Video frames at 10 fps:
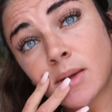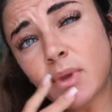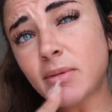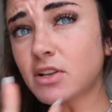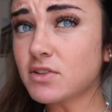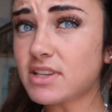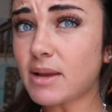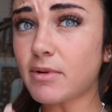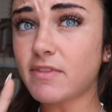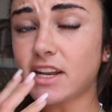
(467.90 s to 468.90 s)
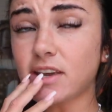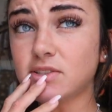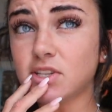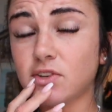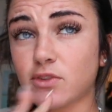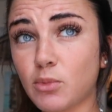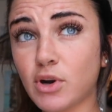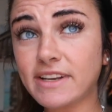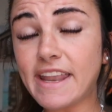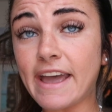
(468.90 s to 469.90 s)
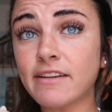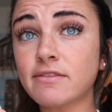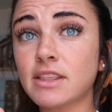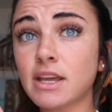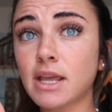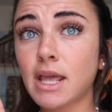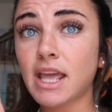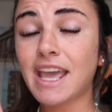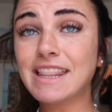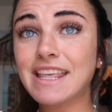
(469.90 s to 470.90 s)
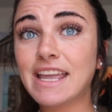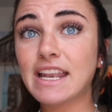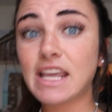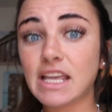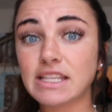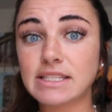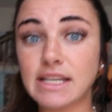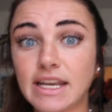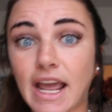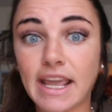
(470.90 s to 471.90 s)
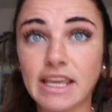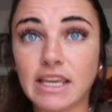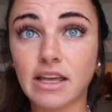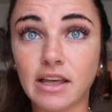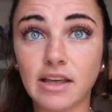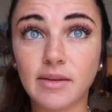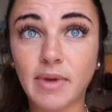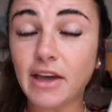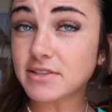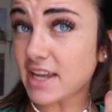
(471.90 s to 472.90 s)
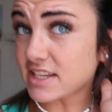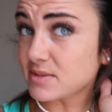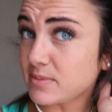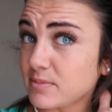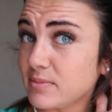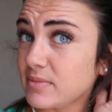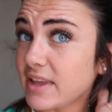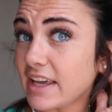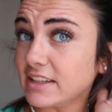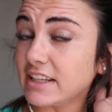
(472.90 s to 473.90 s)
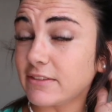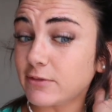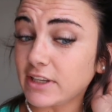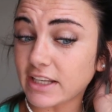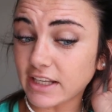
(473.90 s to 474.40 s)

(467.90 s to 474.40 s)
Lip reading: Maybe I'll do a separate video too for more in depth. And then tonight, House asked Kaylee if we